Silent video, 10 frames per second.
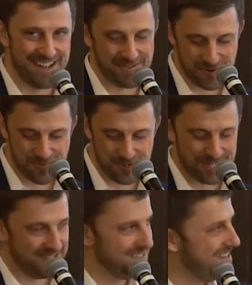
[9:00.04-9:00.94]
I
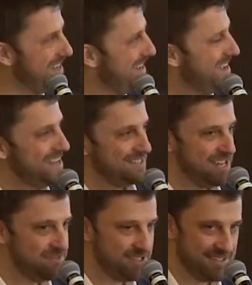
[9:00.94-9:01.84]
rebooted it.
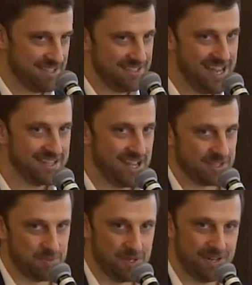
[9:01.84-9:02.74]
David is the tech
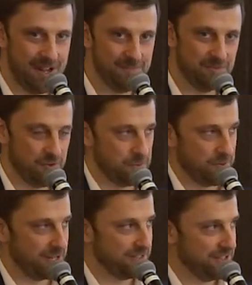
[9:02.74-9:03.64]
expert. I'm the former
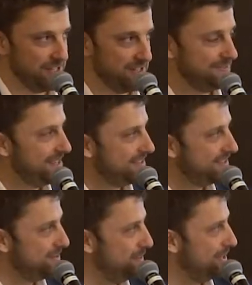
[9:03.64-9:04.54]
regulator. That's the way